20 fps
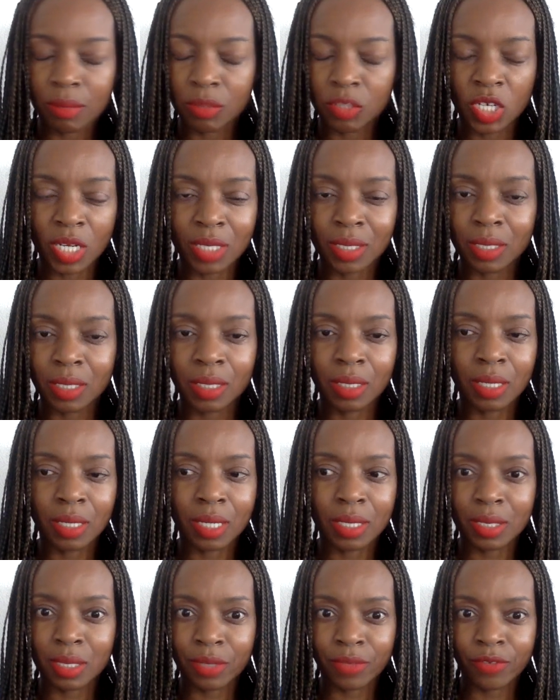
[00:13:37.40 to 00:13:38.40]
gently
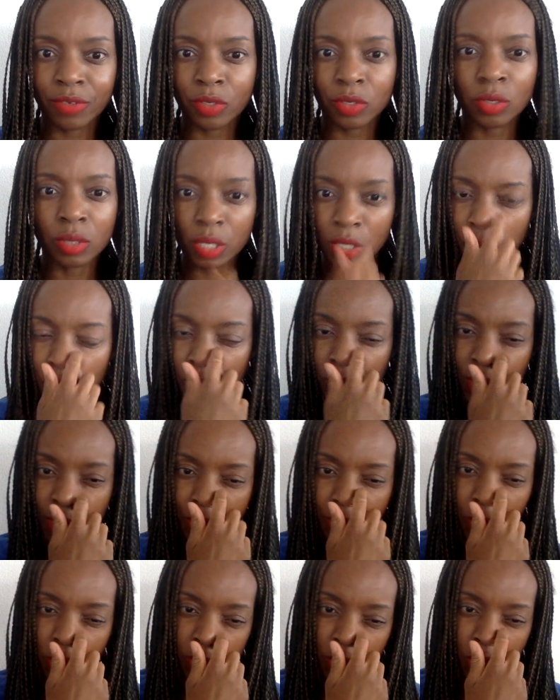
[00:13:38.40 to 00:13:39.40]
as if it was
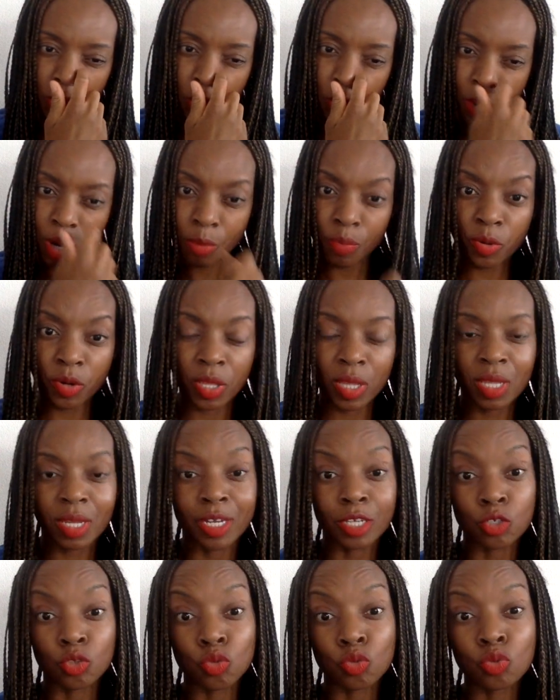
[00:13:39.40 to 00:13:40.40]
almost normal breathing,
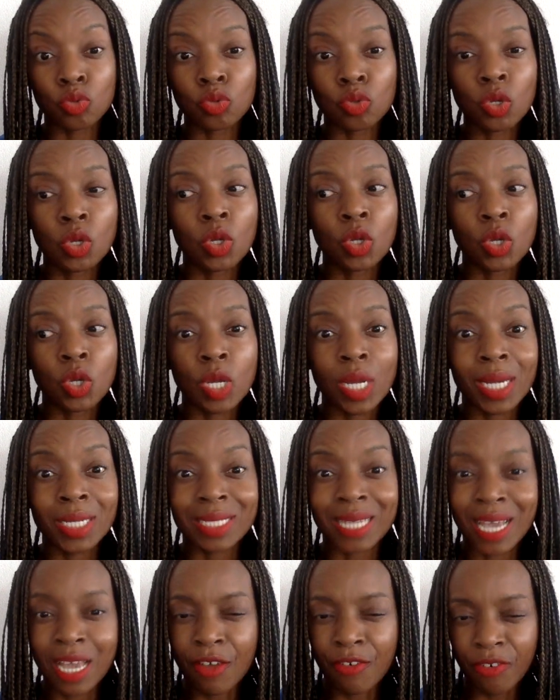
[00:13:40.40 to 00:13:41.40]
and do
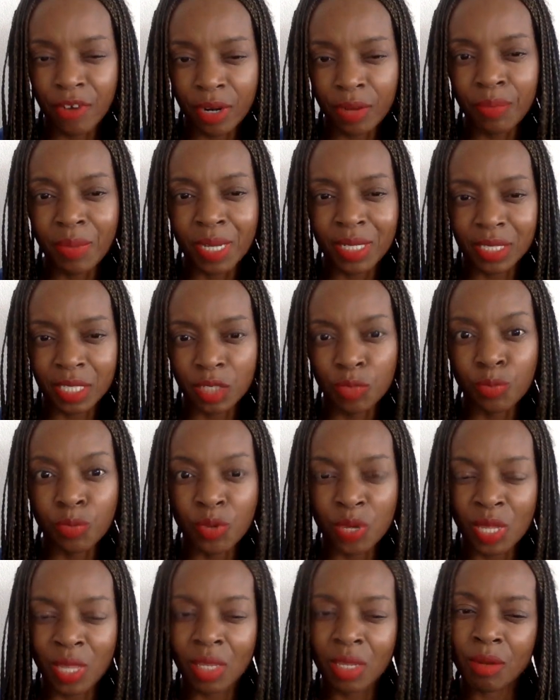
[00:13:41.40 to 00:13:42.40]
diaphragmatic
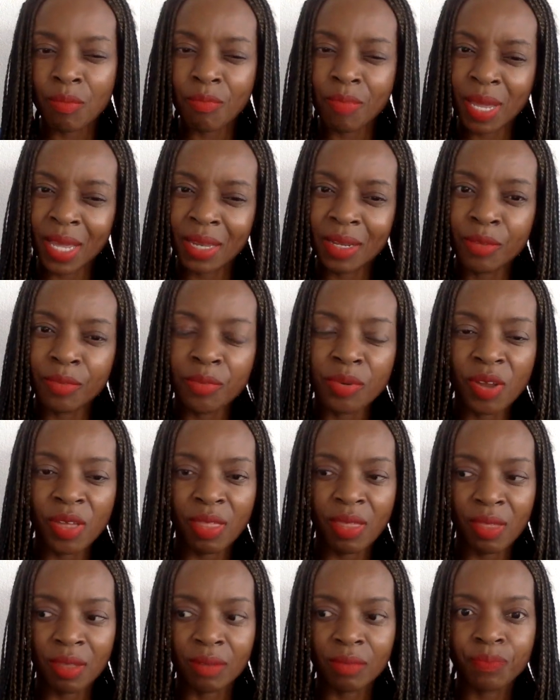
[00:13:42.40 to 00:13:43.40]
breathing, belly
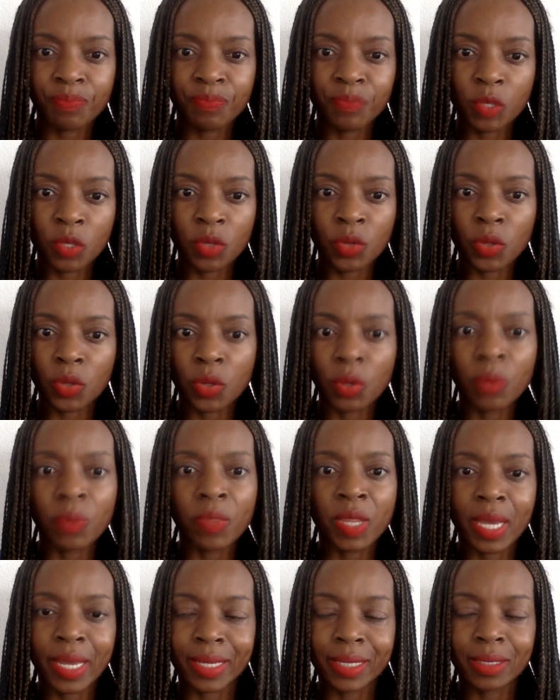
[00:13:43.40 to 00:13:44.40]
breathing.
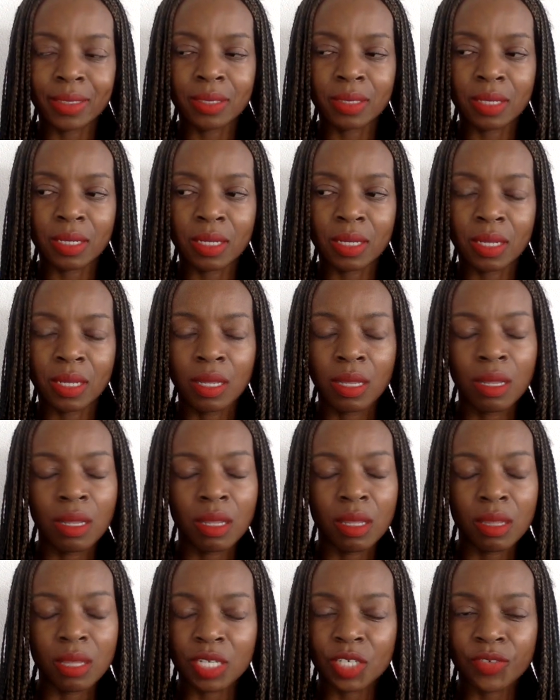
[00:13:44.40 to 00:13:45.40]

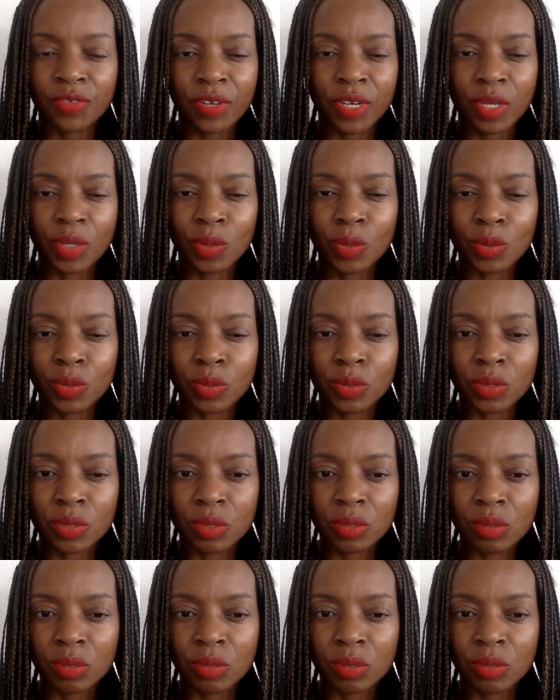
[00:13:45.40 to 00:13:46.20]
That's very good.